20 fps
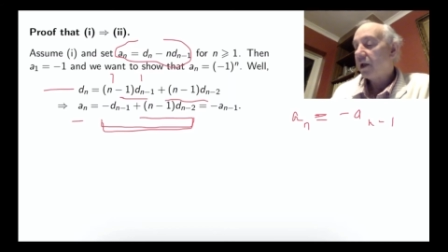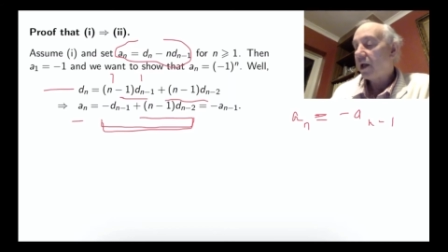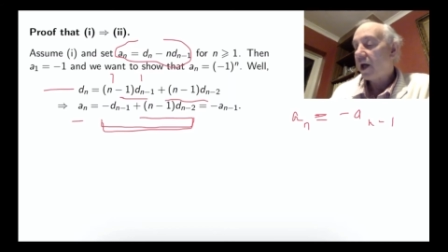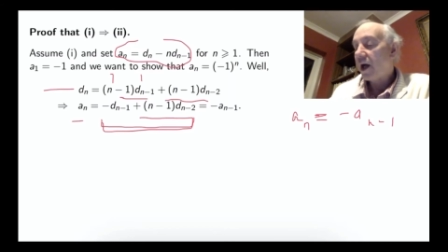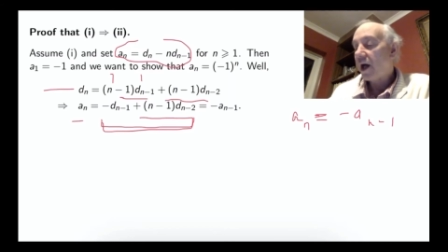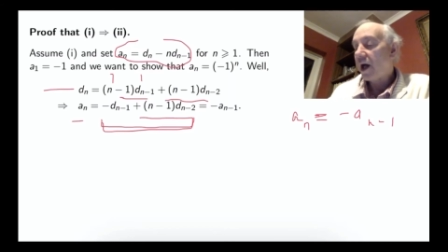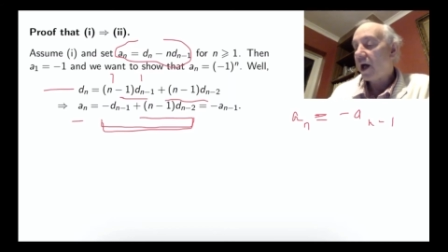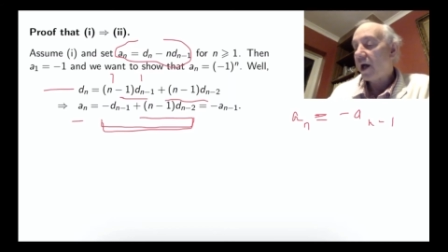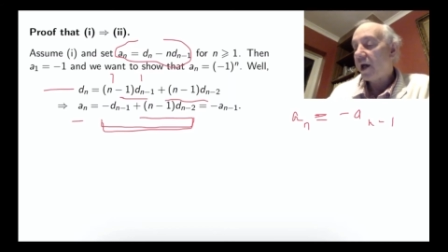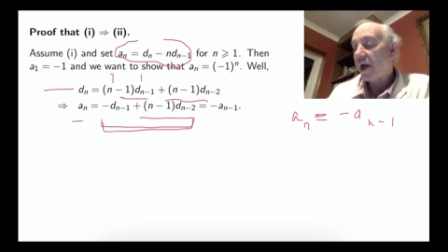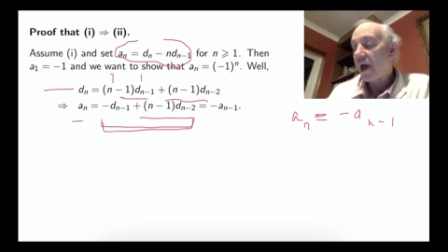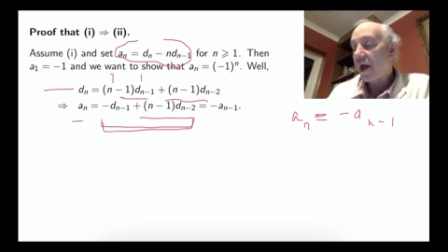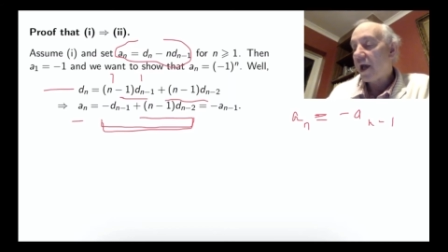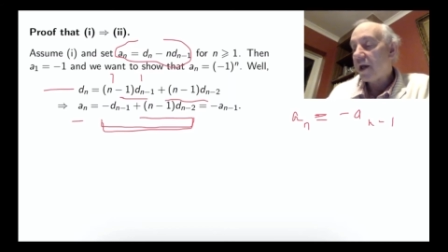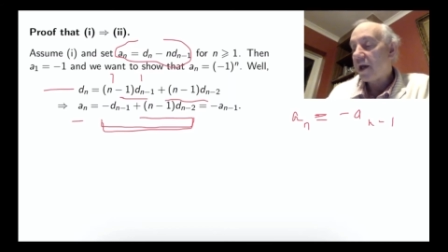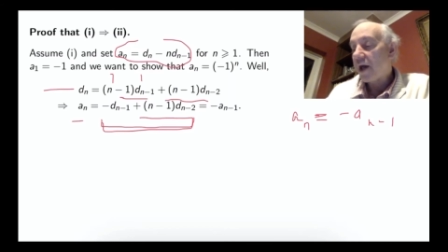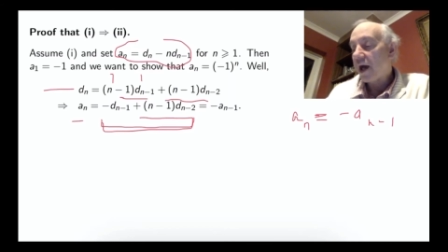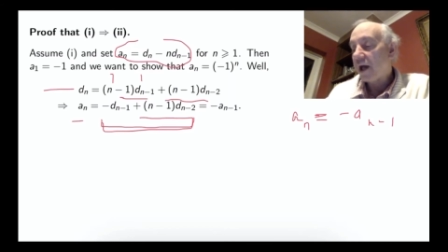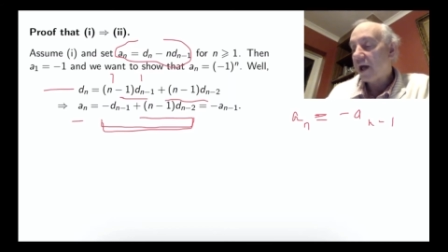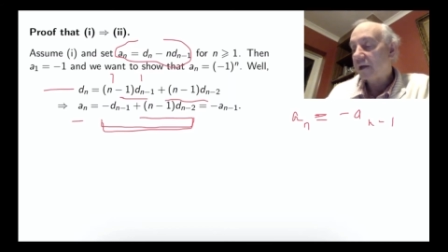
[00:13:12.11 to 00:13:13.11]
an
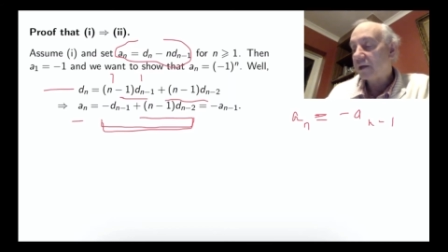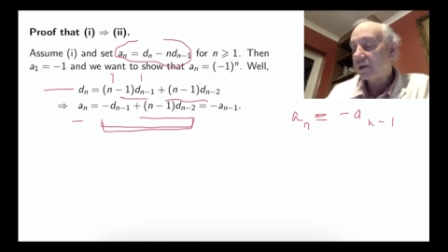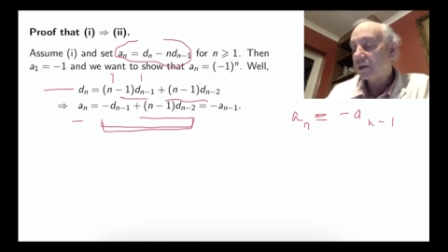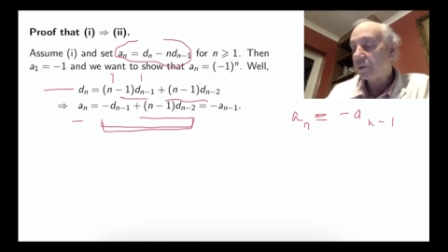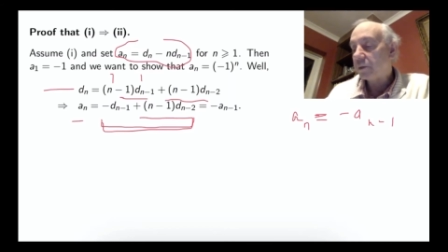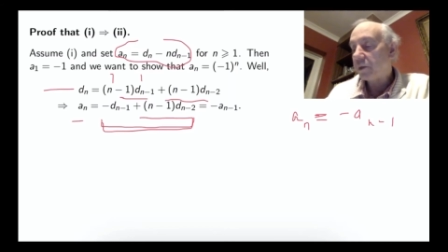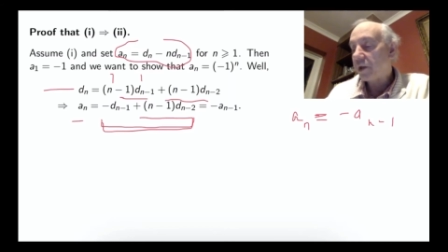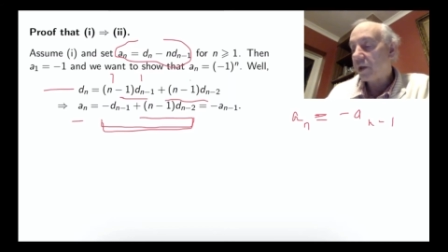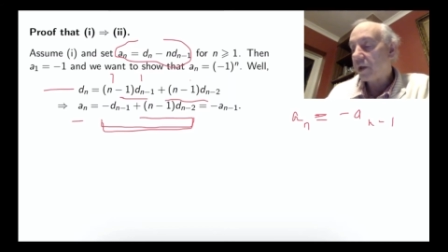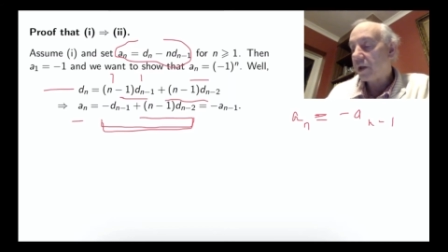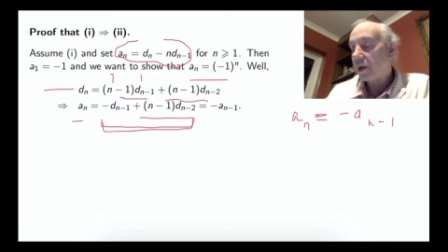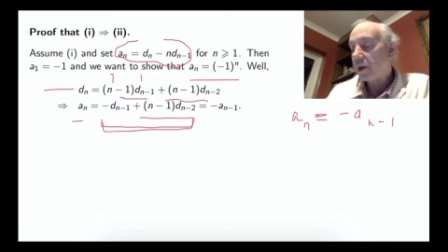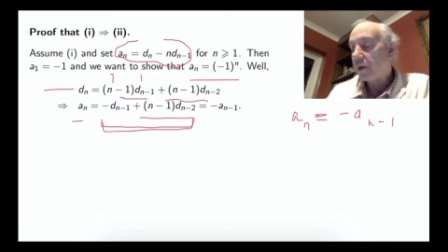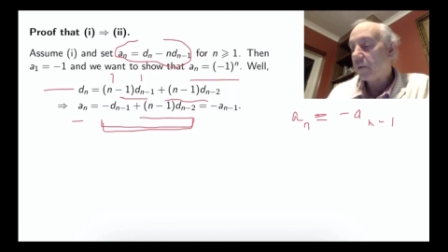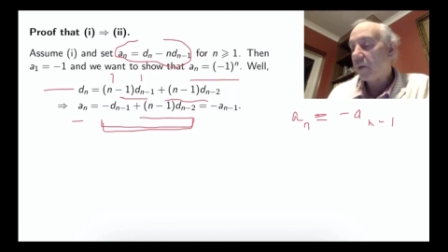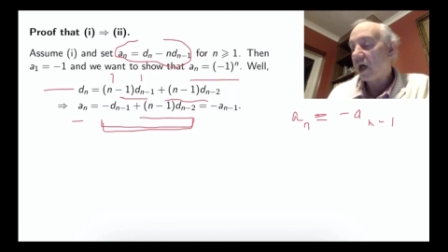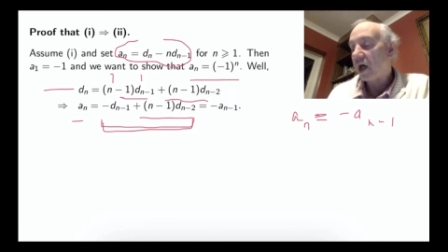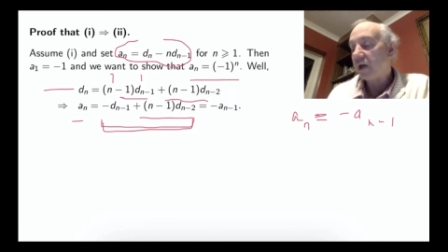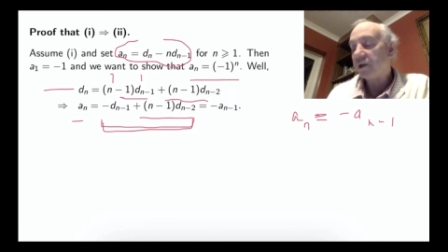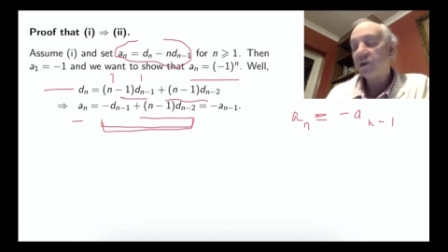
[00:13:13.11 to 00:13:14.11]
has to be
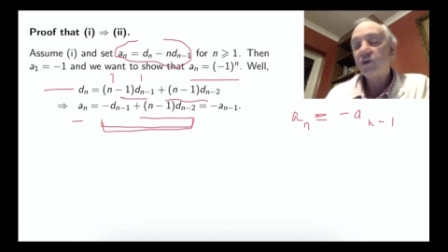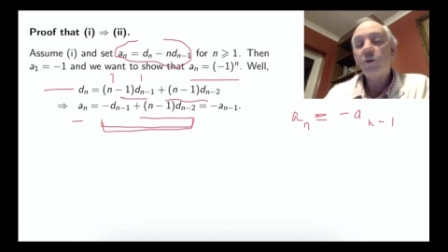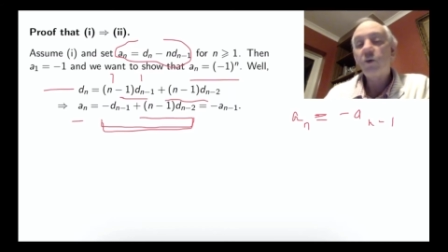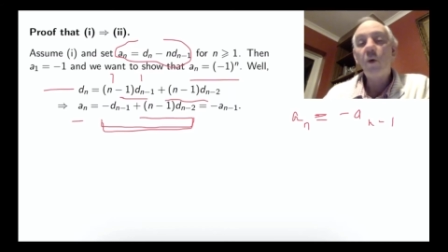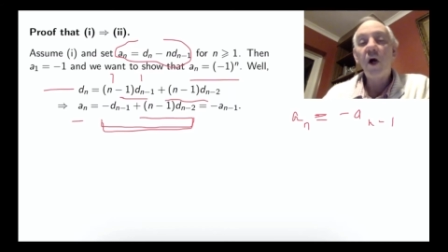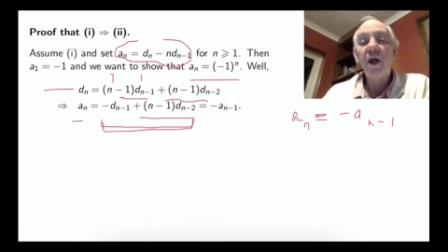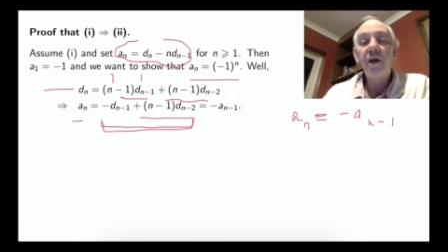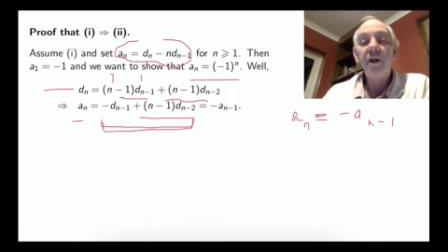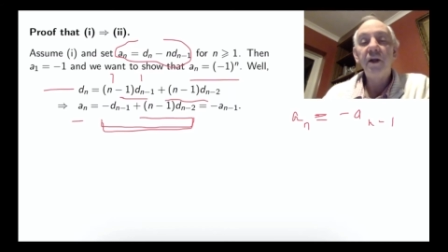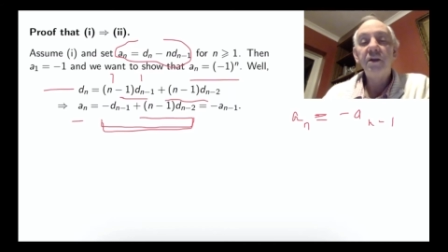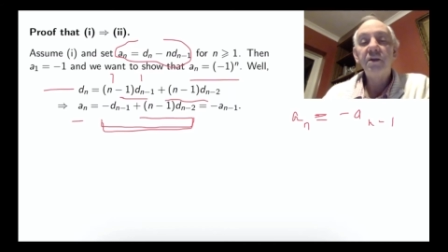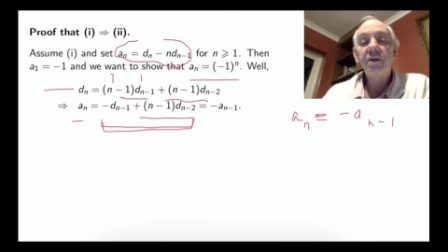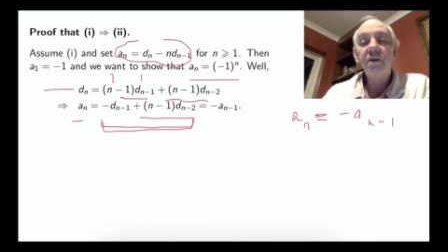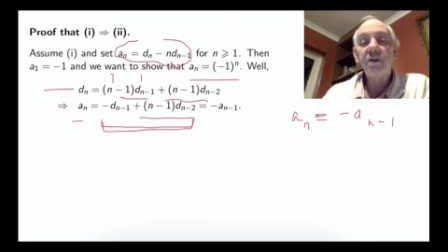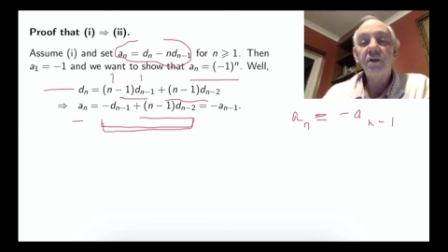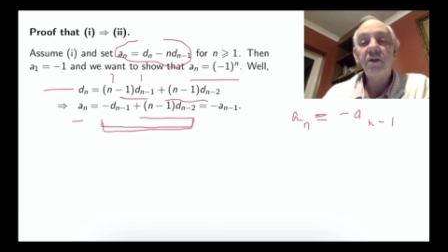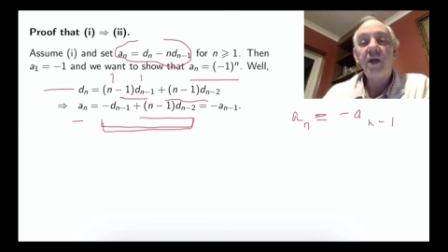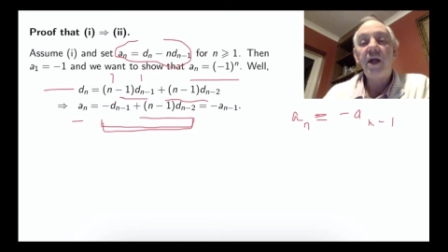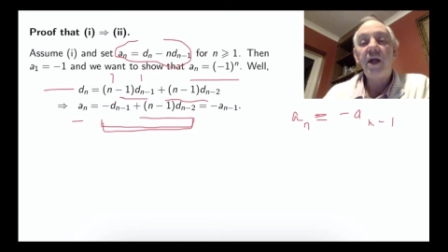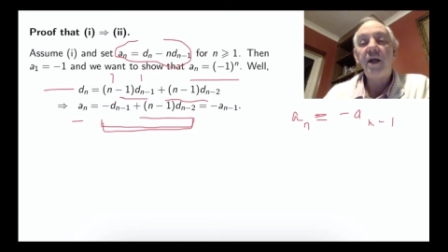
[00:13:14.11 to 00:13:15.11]
minus 1 to
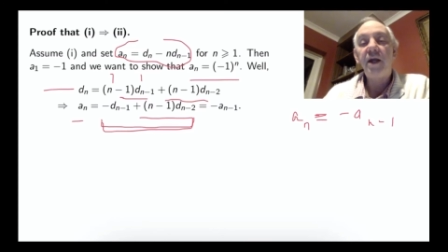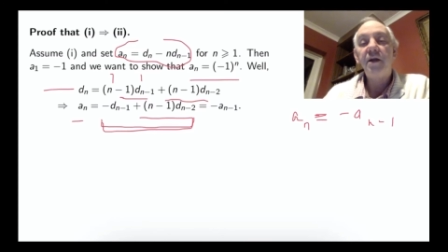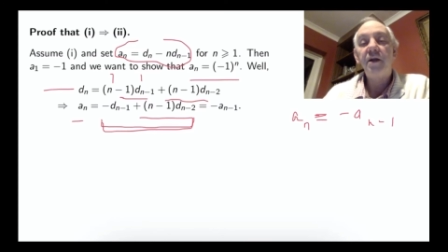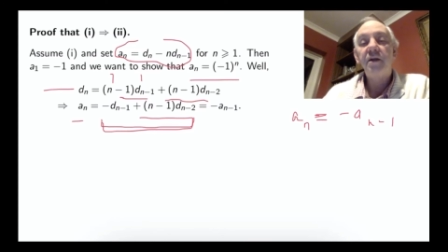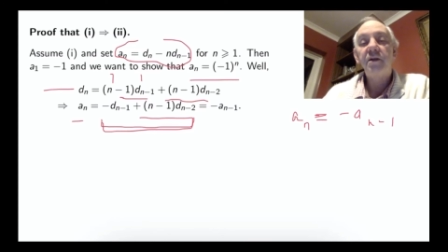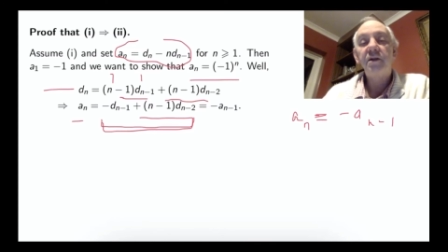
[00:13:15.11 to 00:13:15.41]
the n.